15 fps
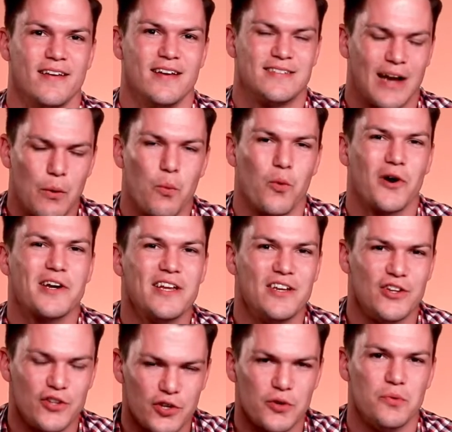is at work
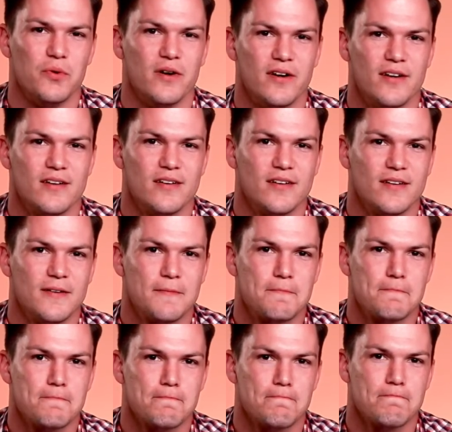in you.
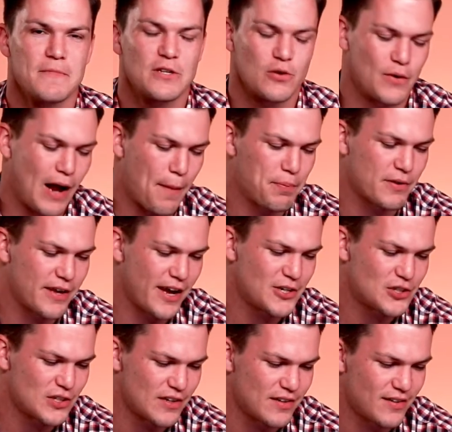So an
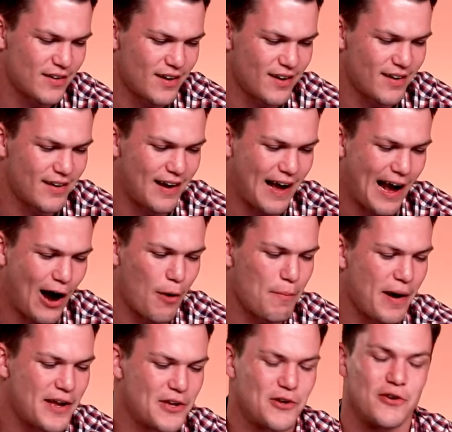application, how
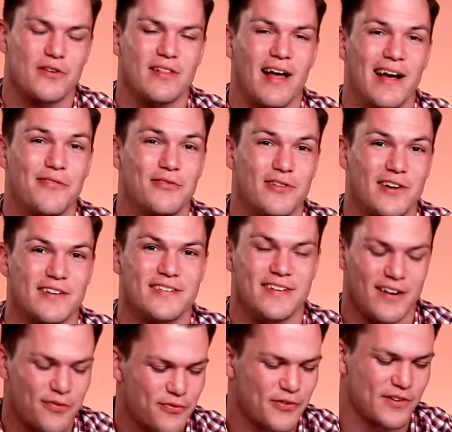might your life look
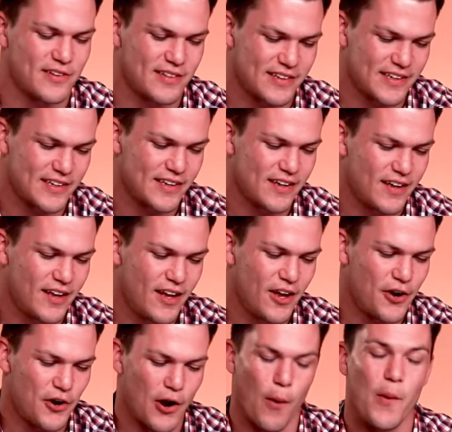differently
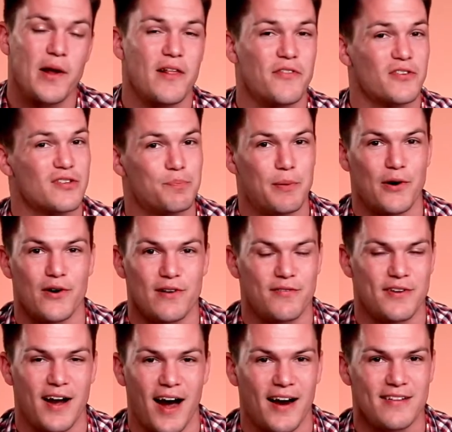knowing that the Spirit
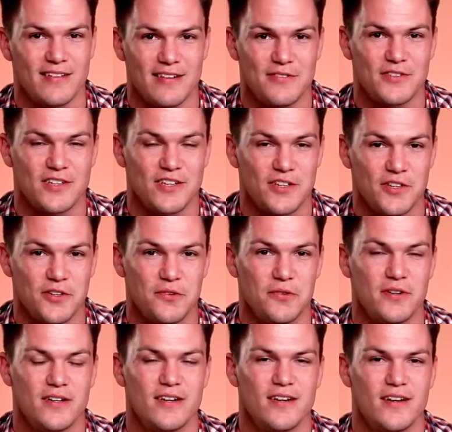of God lives in you?